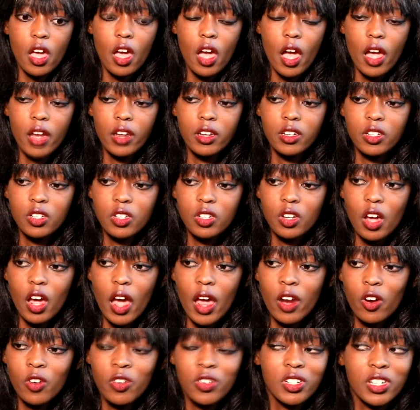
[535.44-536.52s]
And
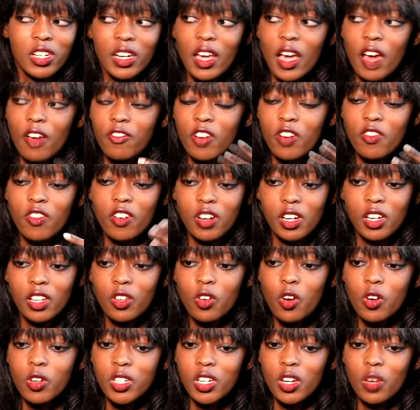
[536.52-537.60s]
I've never really
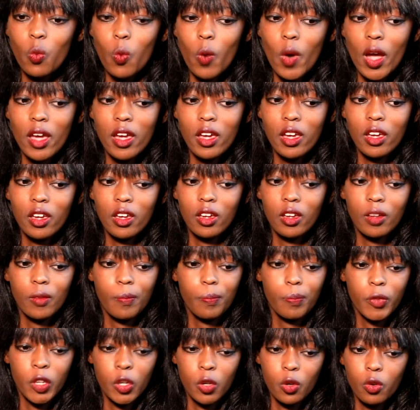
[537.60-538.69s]
gotten why,
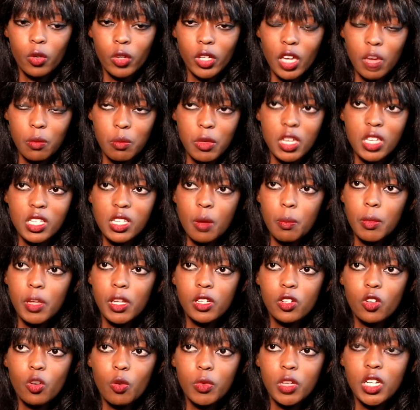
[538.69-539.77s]
gaming is a
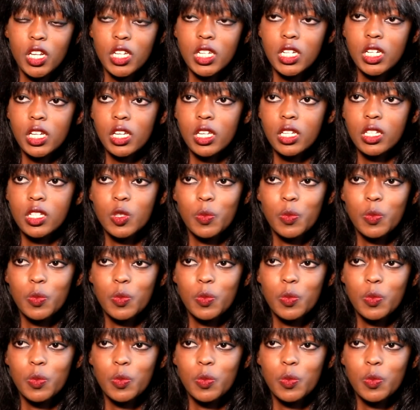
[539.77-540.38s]
male-dominated